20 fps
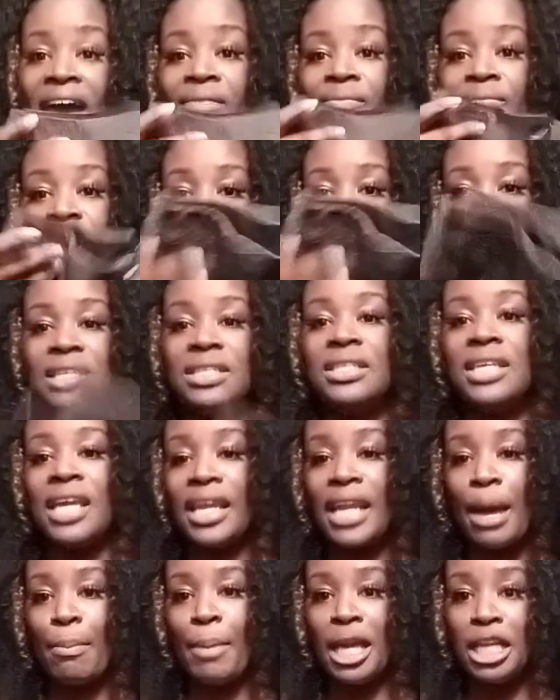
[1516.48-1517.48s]
I have
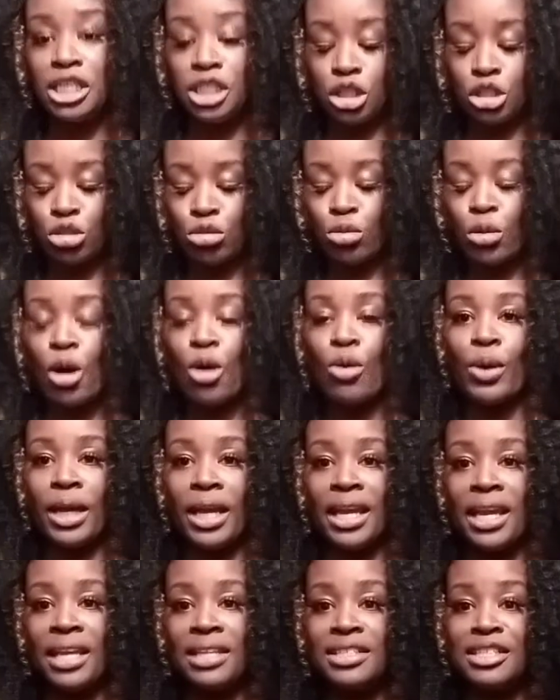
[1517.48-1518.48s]
this, and I may just
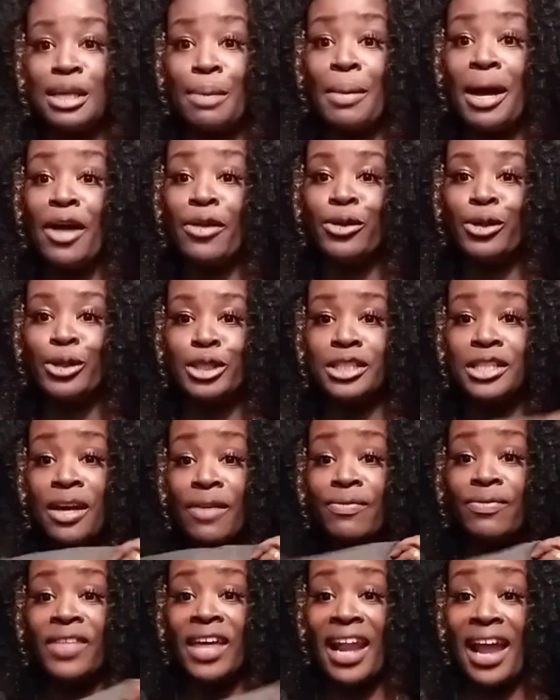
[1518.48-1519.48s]
throw in some other
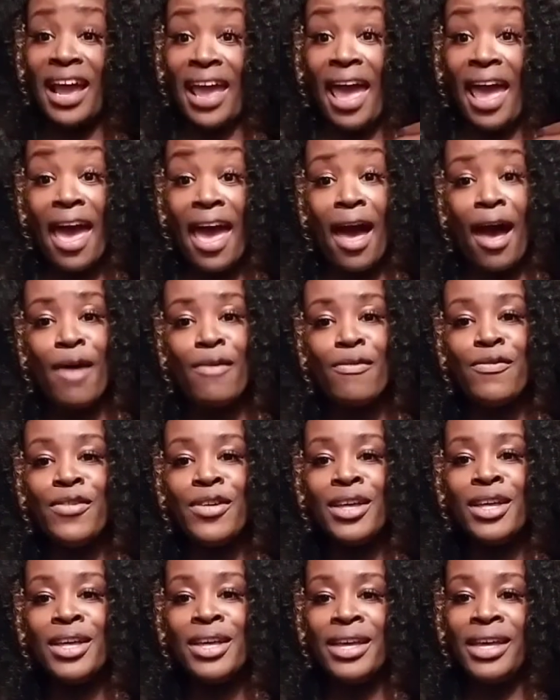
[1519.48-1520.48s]
stuff that I
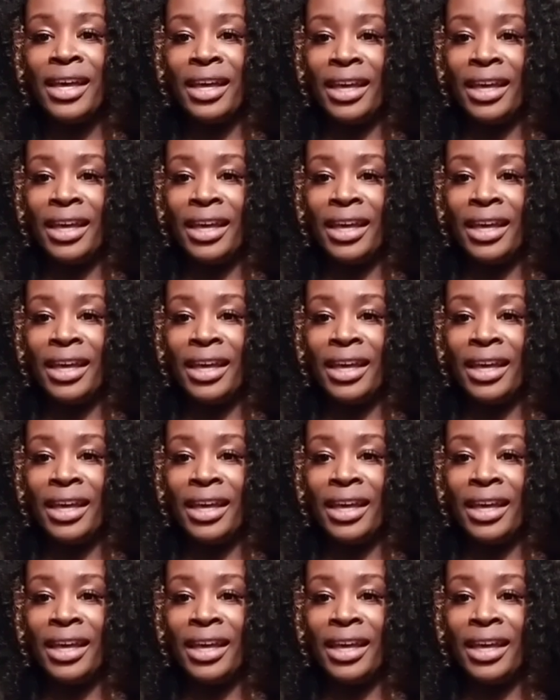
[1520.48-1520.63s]
have